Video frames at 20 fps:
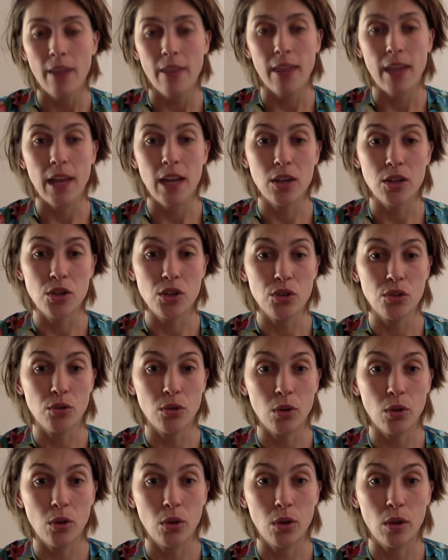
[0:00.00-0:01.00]
They
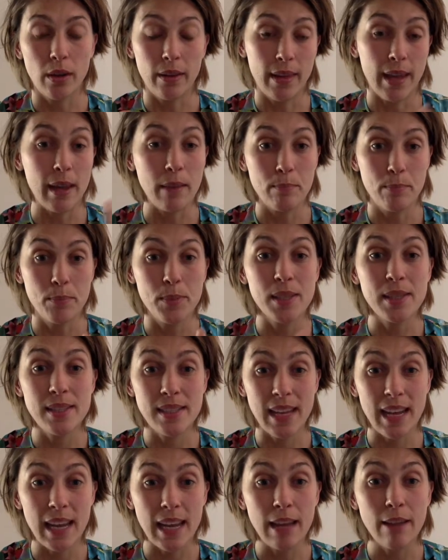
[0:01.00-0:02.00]
control, or they
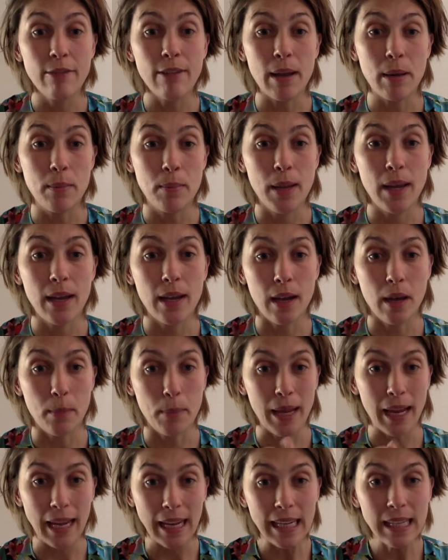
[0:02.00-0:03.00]
perceive and pick
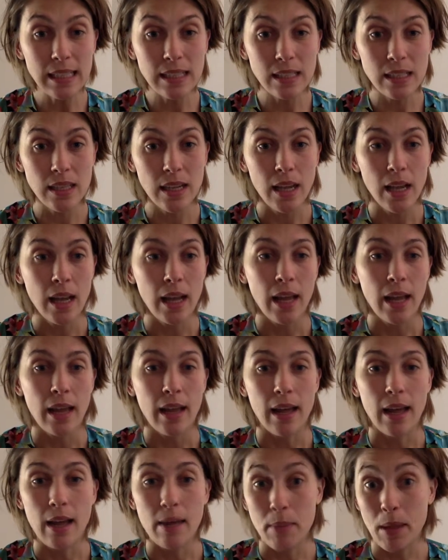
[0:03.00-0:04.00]
up heat,
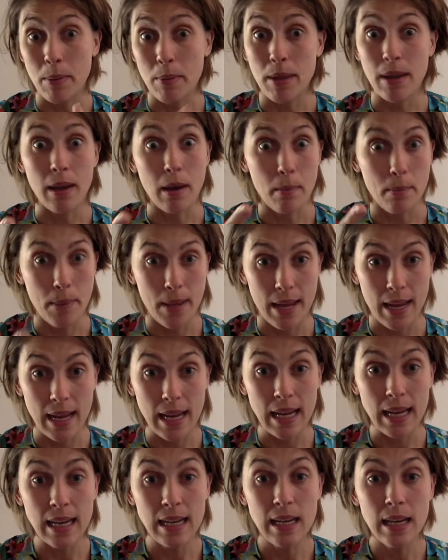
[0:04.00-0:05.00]
they pick up
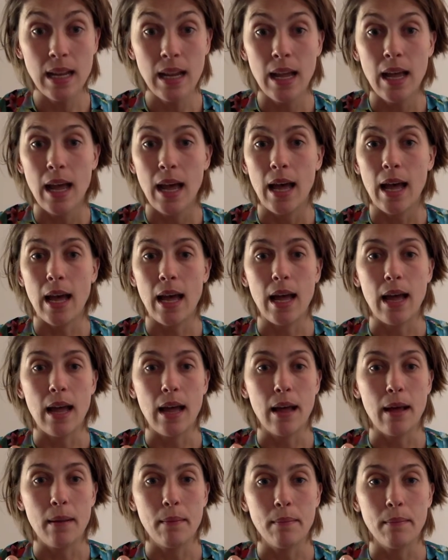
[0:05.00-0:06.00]
pain,
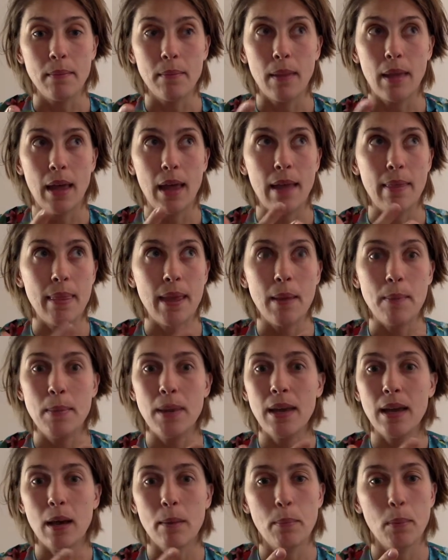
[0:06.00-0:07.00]
and they
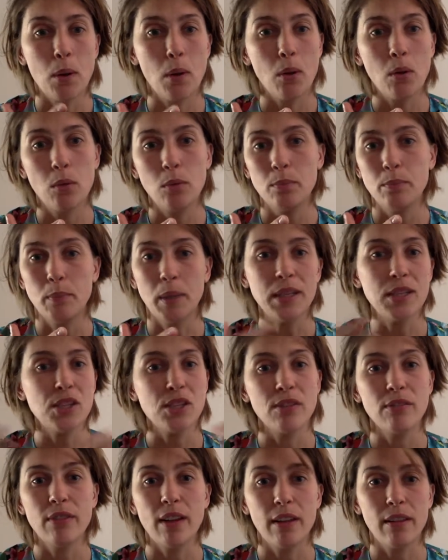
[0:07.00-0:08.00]
pick up a whole
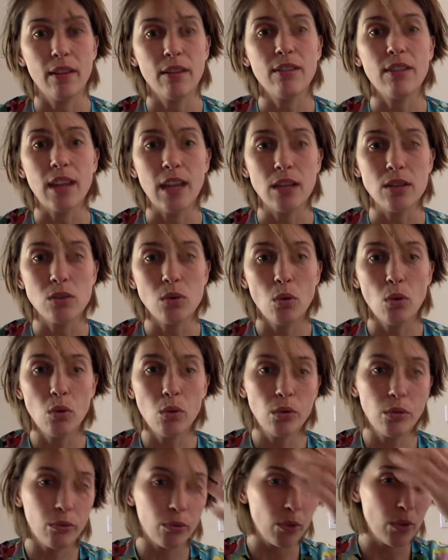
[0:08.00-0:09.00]
bunch of other things
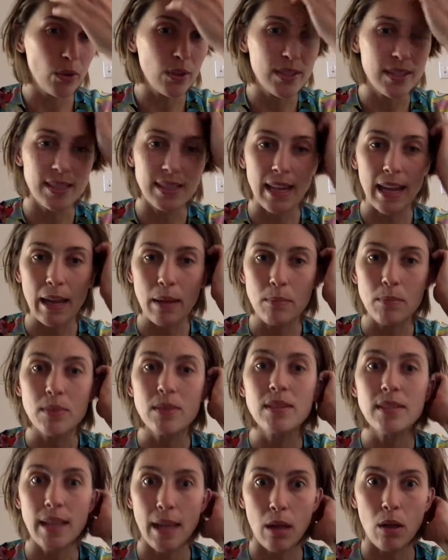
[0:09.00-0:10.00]
all through the same
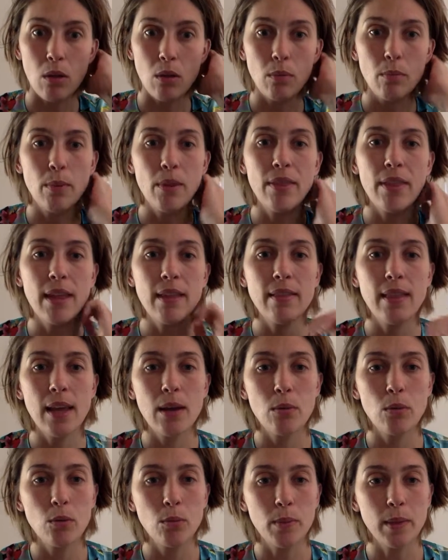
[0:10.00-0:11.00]
cell. But then
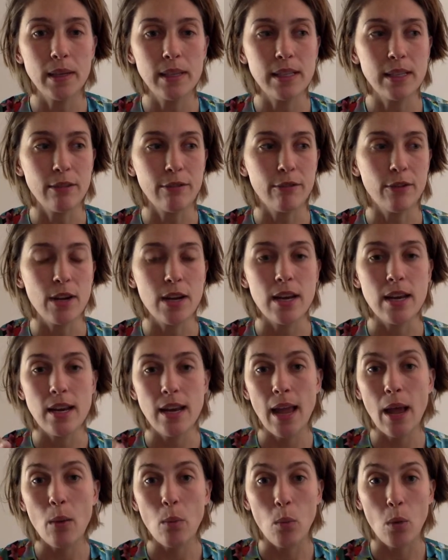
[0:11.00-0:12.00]
there will be different
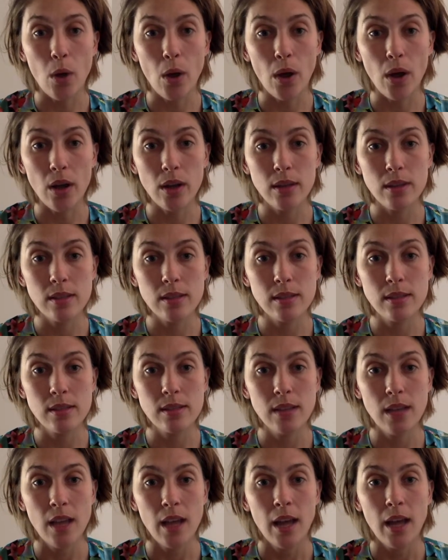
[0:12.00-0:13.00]

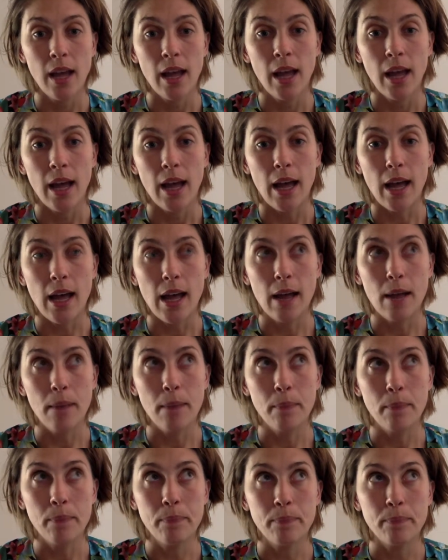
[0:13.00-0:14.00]
networks.
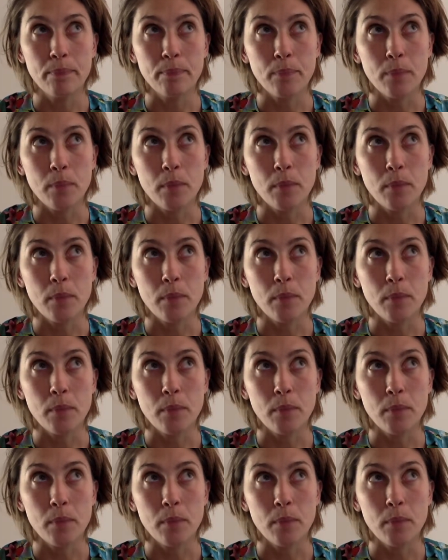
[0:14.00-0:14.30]
Um,